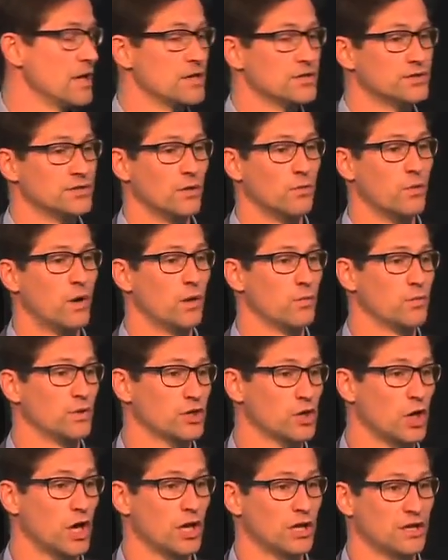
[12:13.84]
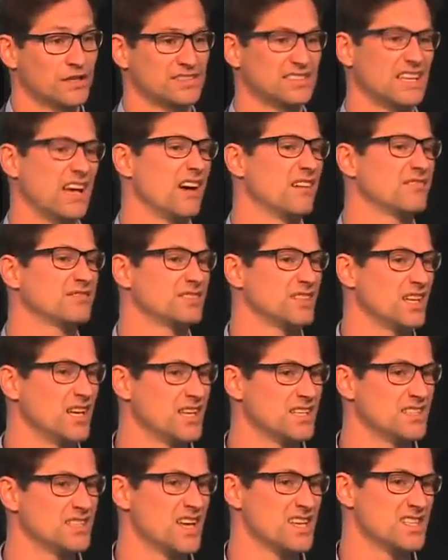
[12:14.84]
So what we call ourselves
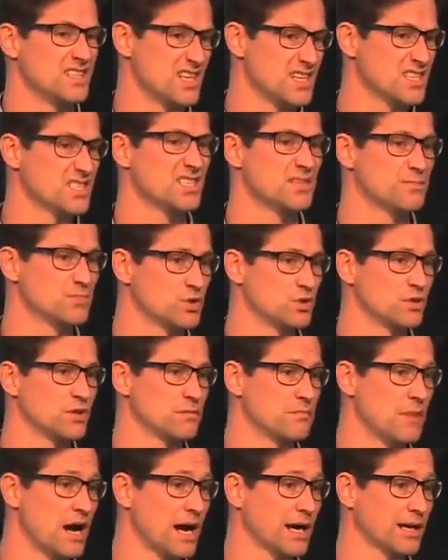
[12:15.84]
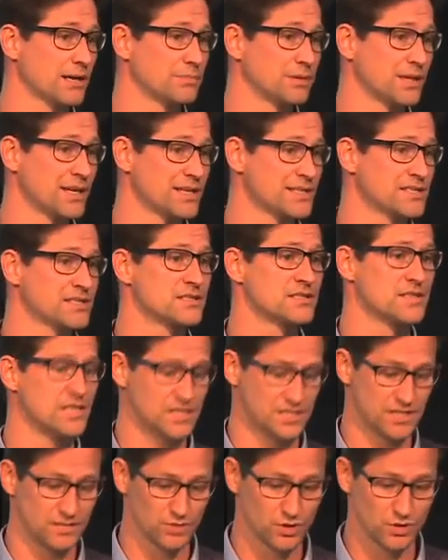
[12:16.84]
is a distributed marketplace,
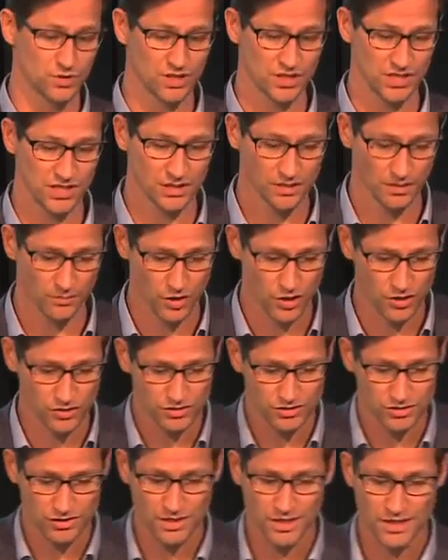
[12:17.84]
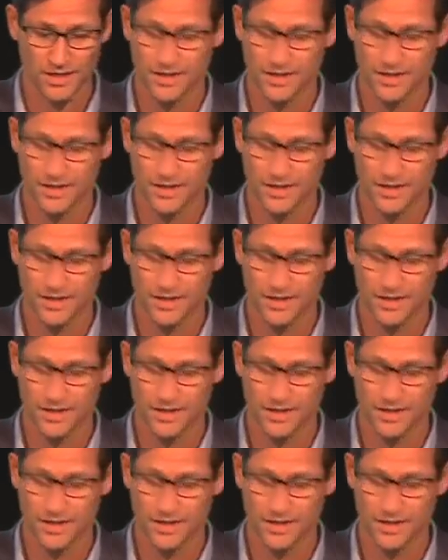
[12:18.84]
distributed e-commerce,